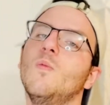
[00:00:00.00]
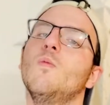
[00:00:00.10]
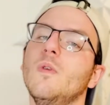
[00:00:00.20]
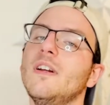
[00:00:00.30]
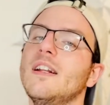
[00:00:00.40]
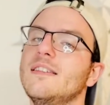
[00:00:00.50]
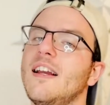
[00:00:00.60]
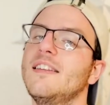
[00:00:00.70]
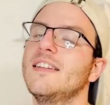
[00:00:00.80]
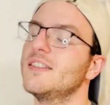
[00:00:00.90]
We're gonna
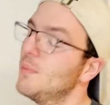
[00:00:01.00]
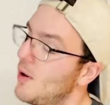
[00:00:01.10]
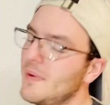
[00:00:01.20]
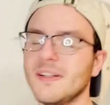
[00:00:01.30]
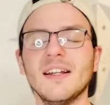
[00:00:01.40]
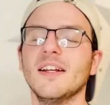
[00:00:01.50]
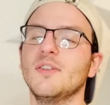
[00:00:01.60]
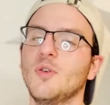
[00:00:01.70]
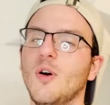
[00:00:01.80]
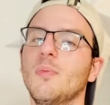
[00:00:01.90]
take this moment
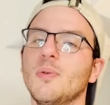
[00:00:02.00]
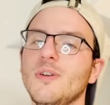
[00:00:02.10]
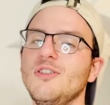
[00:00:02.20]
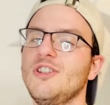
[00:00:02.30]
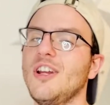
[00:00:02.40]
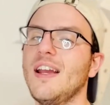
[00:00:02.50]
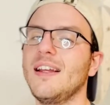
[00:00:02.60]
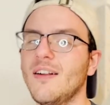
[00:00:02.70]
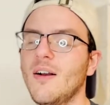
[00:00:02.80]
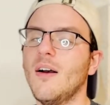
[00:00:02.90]
to
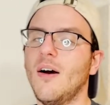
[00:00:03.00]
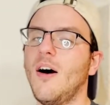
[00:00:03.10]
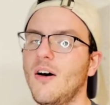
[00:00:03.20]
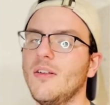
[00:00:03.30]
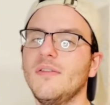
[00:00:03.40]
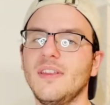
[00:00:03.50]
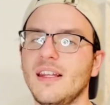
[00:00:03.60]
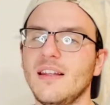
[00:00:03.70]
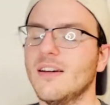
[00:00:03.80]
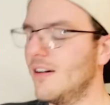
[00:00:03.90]
appreciate all of
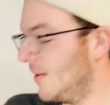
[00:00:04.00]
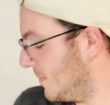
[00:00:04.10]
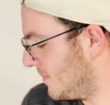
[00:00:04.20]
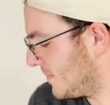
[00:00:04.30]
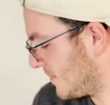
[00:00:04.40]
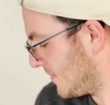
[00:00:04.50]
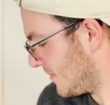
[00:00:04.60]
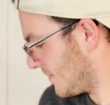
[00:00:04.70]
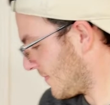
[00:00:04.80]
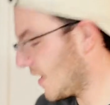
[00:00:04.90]
the um,
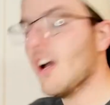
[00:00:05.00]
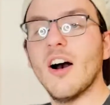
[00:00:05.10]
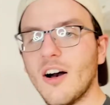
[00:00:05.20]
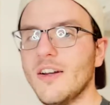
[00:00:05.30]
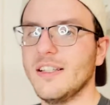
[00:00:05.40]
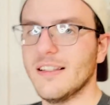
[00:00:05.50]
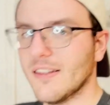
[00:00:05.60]
onion